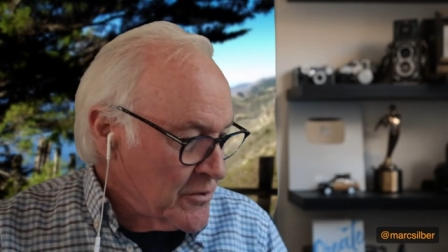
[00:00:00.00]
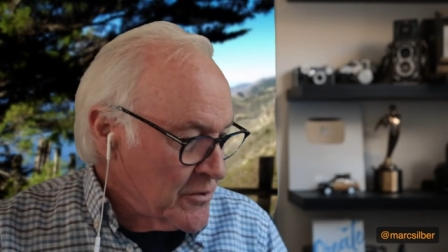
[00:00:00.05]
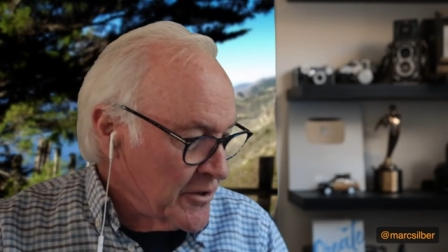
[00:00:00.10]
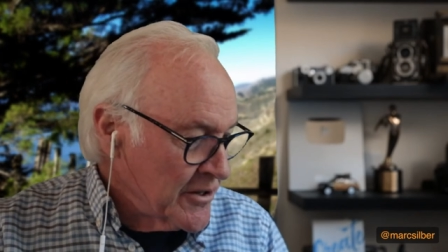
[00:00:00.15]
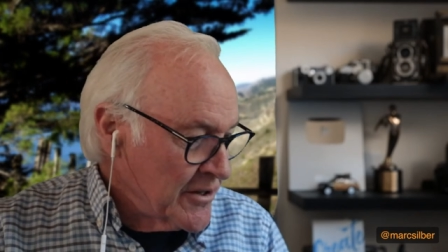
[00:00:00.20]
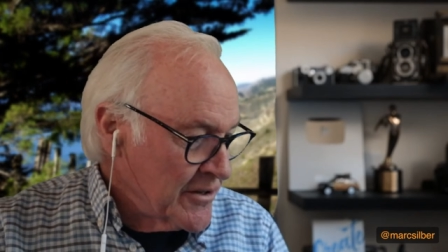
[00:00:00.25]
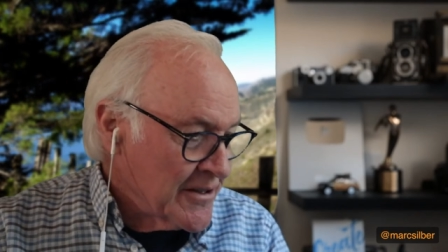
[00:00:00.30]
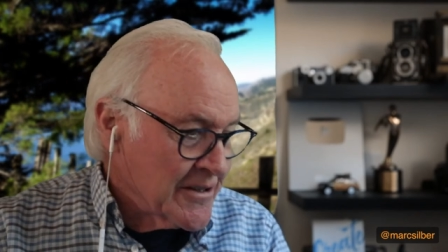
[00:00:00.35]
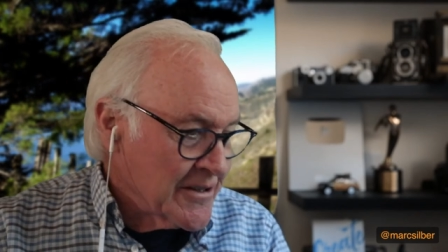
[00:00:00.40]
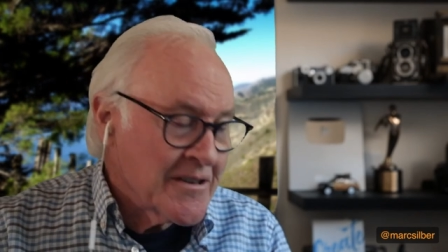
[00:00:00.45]
I
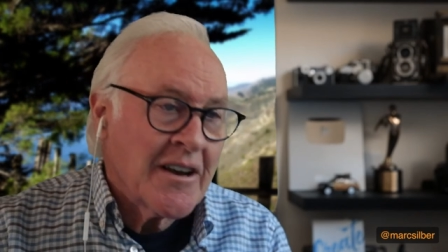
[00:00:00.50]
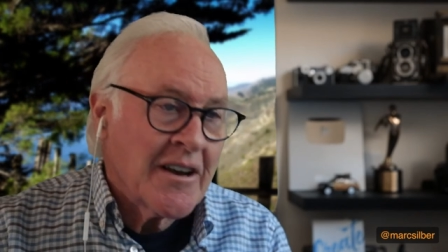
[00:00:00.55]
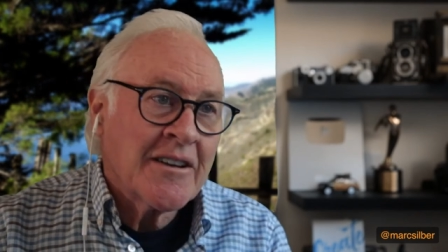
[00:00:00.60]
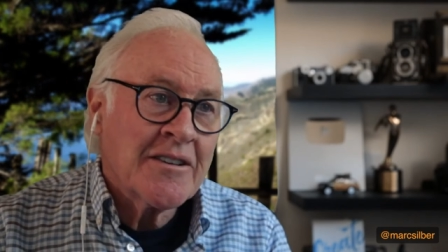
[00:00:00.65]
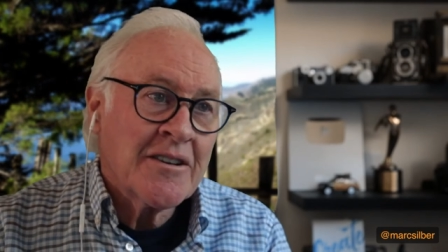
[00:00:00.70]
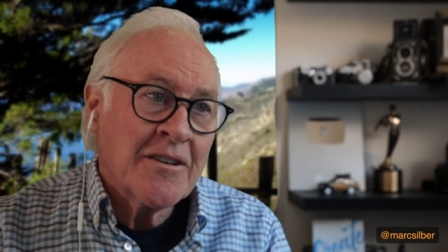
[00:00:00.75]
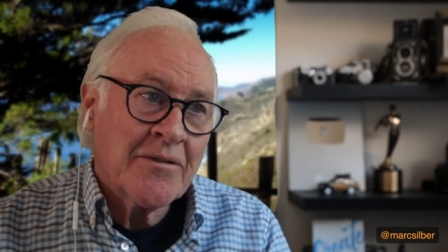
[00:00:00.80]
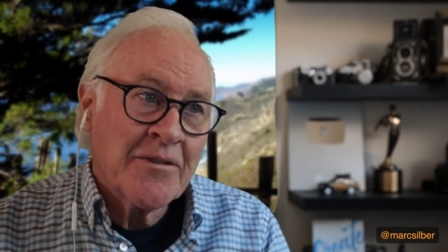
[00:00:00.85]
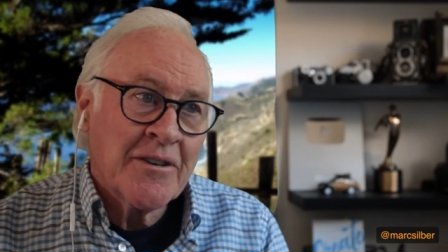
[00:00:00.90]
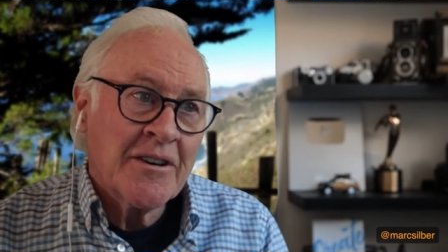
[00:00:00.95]
want you to tell
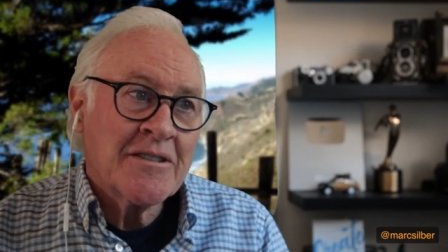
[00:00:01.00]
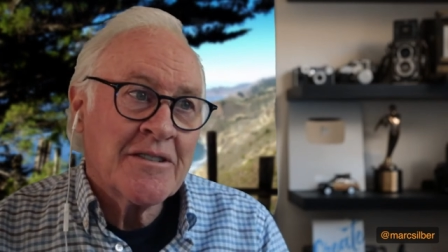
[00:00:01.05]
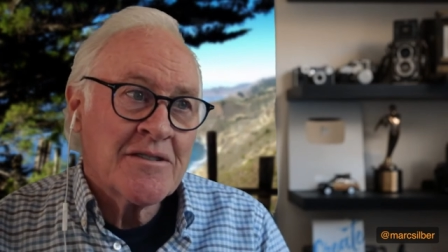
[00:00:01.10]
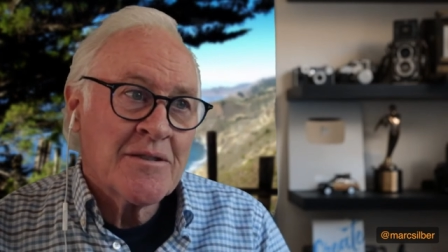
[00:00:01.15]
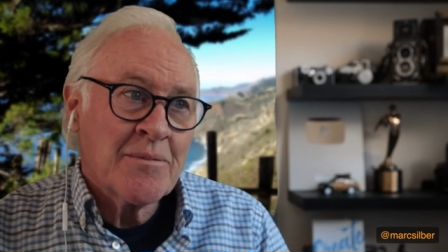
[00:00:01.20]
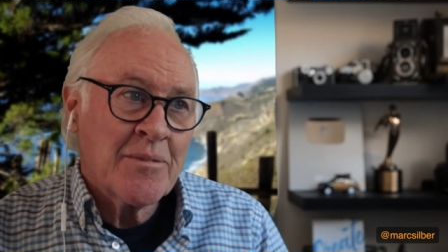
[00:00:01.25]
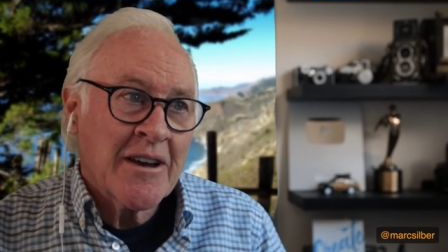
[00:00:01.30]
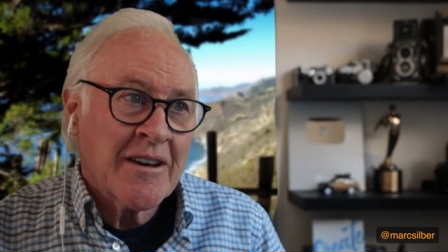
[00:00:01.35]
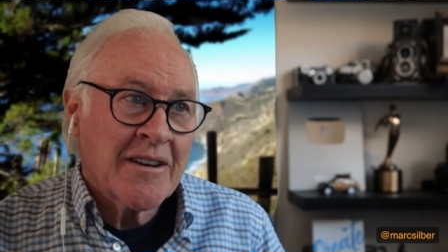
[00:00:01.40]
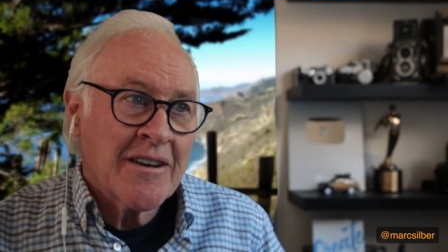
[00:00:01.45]
your friends
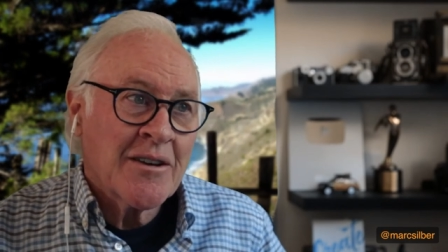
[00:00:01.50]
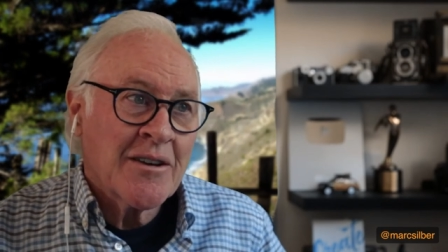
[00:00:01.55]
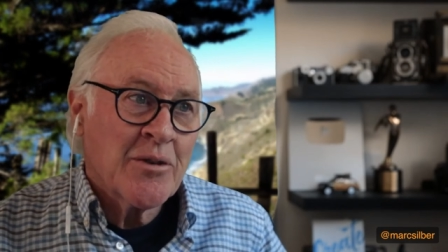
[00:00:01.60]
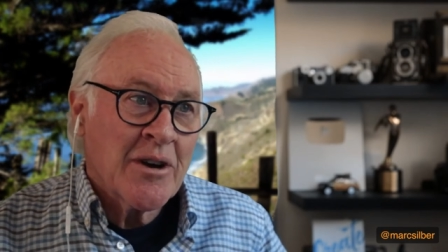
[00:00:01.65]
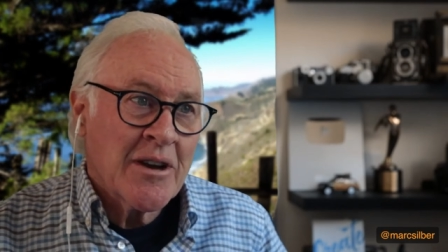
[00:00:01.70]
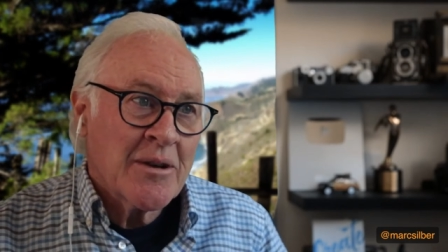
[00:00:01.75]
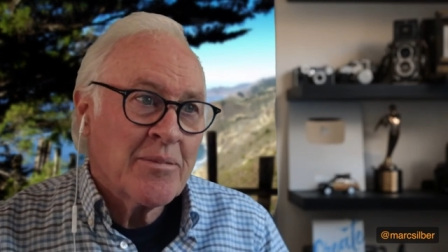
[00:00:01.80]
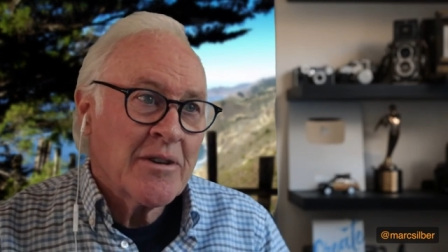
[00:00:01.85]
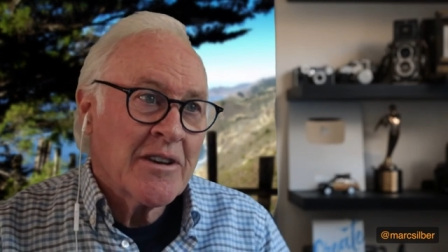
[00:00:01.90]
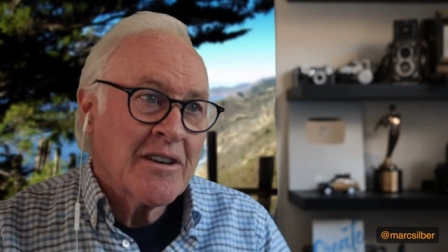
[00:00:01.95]
about
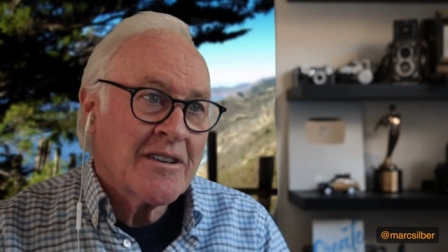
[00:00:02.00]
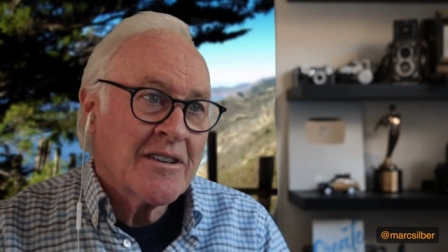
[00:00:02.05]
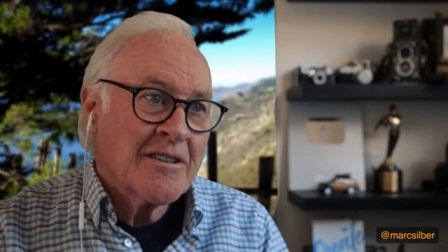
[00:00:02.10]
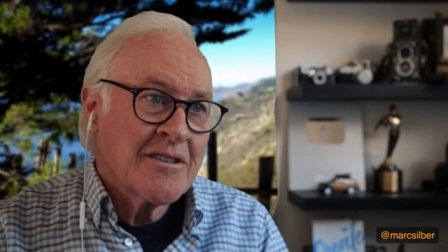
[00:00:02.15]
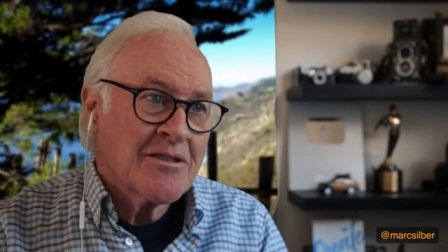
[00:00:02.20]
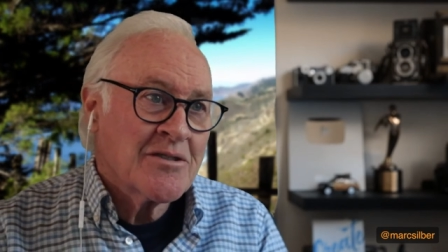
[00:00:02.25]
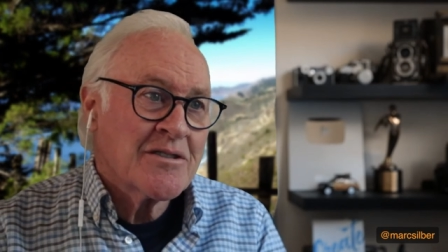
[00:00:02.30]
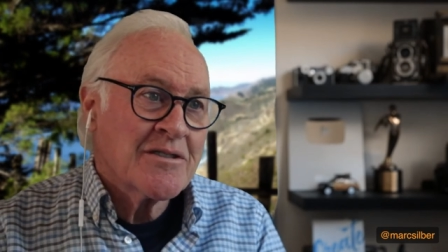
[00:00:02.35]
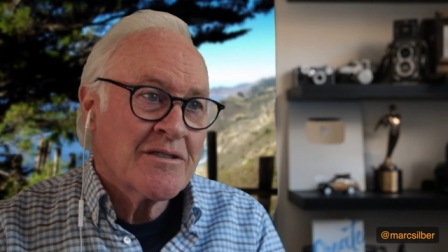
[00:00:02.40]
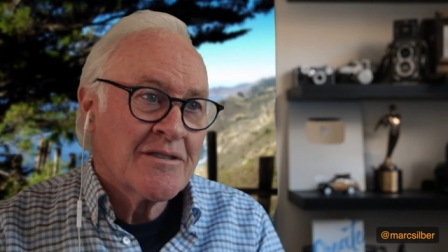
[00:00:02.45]
AYP
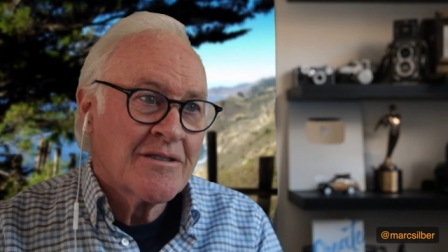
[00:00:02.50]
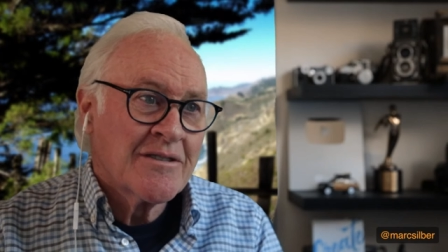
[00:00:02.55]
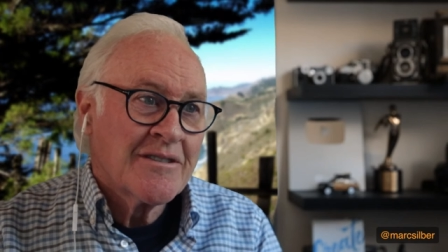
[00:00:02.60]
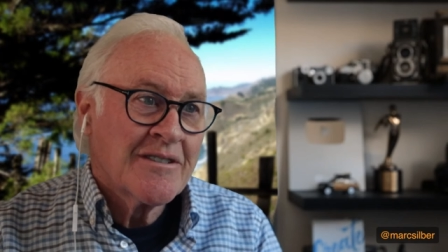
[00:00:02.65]
because